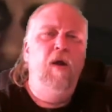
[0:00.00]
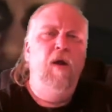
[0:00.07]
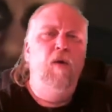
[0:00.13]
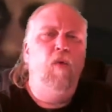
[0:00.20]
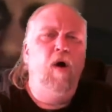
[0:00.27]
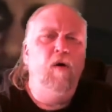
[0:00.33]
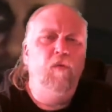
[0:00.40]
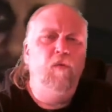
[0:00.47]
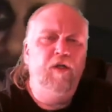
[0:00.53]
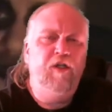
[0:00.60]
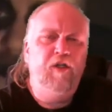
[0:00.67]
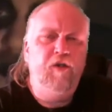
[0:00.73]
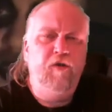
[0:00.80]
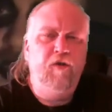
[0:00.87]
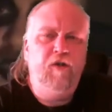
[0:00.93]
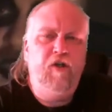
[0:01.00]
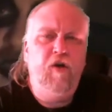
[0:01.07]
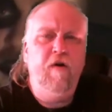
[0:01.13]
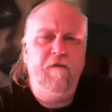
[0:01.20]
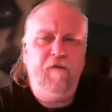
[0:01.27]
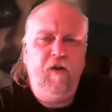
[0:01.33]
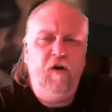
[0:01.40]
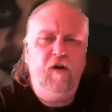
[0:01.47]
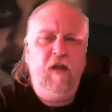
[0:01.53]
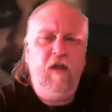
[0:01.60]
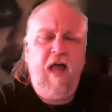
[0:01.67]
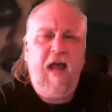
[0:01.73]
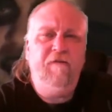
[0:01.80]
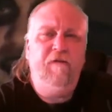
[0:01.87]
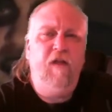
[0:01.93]
What would you do if your
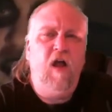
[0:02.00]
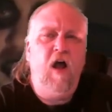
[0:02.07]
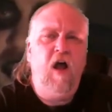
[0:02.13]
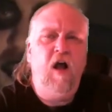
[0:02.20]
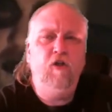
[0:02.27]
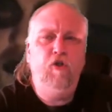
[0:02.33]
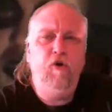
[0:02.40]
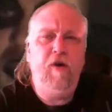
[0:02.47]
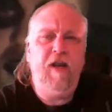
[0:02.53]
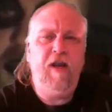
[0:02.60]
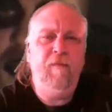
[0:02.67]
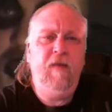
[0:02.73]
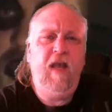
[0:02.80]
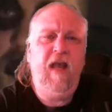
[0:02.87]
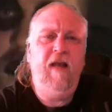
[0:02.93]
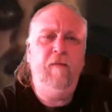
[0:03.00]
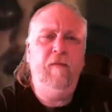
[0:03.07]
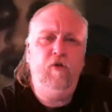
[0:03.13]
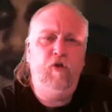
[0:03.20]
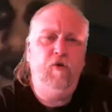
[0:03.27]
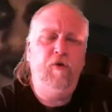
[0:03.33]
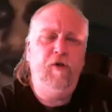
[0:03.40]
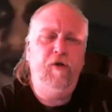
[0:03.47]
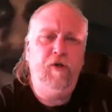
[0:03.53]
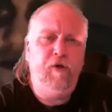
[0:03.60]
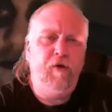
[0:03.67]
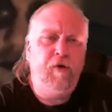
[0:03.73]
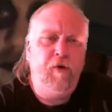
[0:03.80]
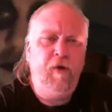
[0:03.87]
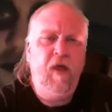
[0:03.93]
lifelong dream came
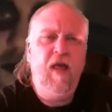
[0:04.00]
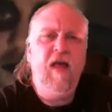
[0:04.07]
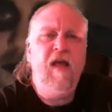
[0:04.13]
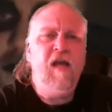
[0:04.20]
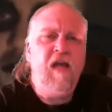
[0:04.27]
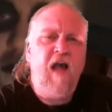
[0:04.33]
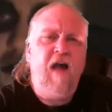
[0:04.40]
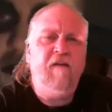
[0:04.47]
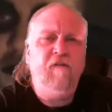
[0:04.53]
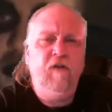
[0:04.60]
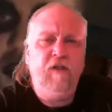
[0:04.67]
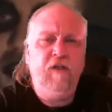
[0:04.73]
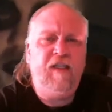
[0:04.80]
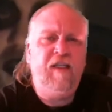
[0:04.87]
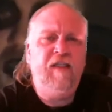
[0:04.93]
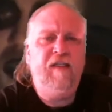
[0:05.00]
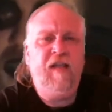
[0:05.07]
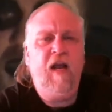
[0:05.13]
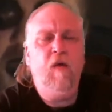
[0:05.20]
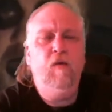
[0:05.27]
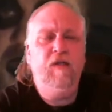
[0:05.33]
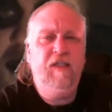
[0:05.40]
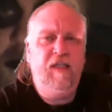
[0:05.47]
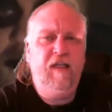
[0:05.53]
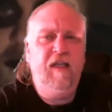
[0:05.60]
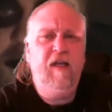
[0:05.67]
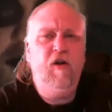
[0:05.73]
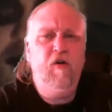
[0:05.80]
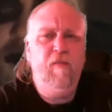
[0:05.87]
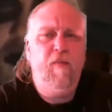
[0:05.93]
true? Ever since I was a
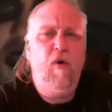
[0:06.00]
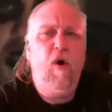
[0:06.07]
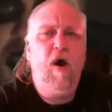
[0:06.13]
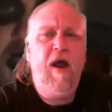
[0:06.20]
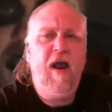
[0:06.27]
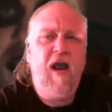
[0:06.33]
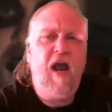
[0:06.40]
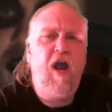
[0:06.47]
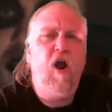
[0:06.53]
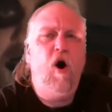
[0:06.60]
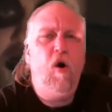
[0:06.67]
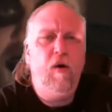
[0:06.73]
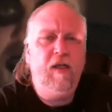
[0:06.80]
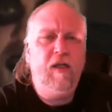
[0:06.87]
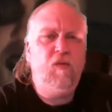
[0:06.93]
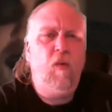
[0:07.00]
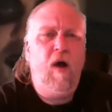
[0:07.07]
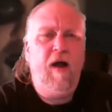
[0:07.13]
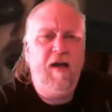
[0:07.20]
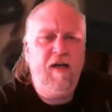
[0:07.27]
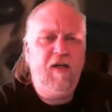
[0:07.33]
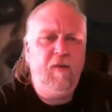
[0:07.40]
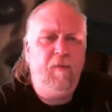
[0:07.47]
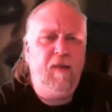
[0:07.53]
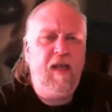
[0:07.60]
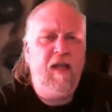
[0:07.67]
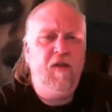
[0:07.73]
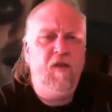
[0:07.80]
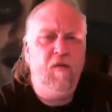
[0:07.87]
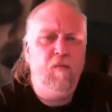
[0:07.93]
little boy, I always wanted to
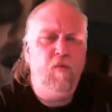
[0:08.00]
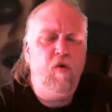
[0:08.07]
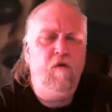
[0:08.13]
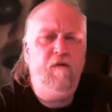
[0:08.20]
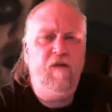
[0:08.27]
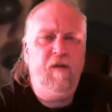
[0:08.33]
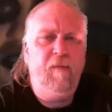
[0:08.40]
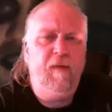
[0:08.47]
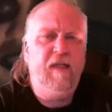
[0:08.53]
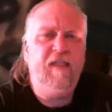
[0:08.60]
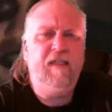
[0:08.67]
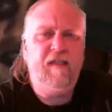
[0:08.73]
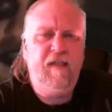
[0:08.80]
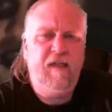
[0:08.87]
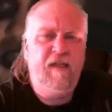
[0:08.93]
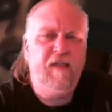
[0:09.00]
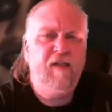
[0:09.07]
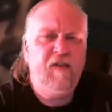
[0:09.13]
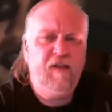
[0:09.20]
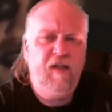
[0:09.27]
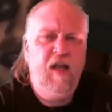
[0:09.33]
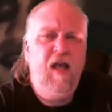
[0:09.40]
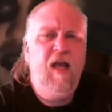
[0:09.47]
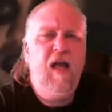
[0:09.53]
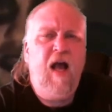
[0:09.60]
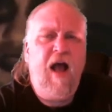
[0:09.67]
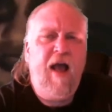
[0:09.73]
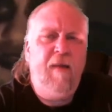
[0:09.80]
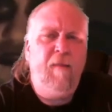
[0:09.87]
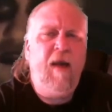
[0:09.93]
be in the movie business.
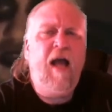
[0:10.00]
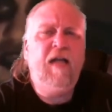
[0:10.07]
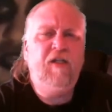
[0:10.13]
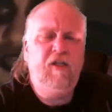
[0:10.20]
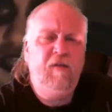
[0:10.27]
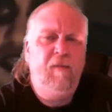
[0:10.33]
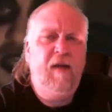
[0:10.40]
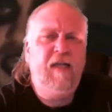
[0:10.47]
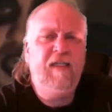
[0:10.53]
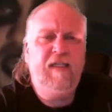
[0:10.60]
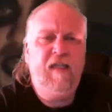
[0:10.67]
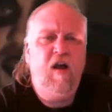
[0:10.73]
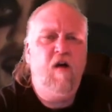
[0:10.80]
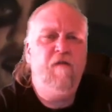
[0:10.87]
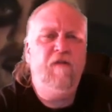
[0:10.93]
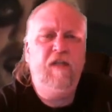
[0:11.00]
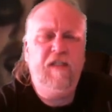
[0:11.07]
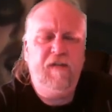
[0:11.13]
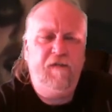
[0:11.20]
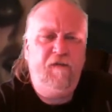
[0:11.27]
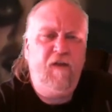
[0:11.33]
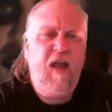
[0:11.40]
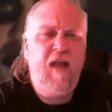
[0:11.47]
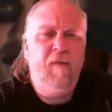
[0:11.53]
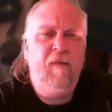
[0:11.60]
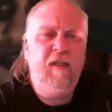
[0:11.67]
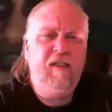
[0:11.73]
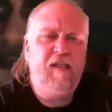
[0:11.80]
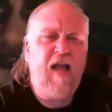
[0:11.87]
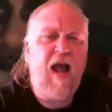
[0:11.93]
I imagine myself as a
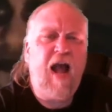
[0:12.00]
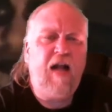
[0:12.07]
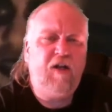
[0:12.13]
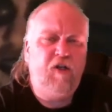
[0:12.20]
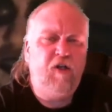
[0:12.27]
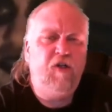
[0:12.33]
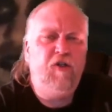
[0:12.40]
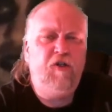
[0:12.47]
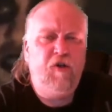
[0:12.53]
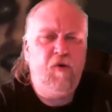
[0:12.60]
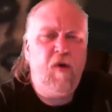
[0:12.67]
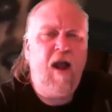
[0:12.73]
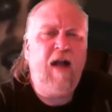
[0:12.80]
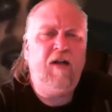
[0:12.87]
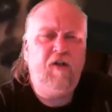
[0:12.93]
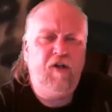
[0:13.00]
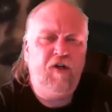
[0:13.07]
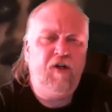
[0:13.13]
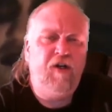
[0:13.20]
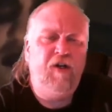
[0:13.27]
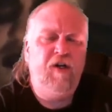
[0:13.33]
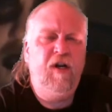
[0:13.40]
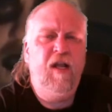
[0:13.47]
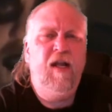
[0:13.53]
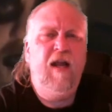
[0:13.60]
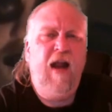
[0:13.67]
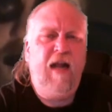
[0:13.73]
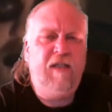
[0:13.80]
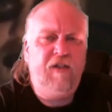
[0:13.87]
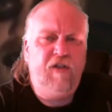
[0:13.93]
famous actor, director,
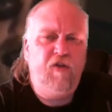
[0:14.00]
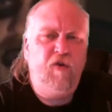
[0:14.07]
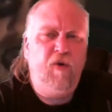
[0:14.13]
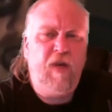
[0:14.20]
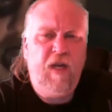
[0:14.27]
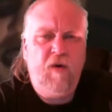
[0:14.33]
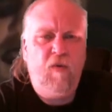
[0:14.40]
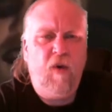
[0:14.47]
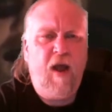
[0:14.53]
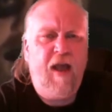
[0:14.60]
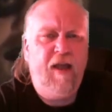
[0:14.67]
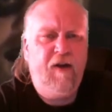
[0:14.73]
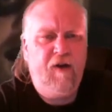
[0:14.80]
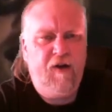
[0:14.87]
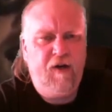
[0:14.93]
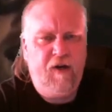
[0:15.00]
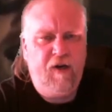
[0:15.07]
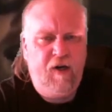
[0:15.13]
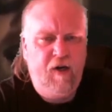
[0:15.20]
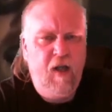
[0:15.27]
and screenwriter.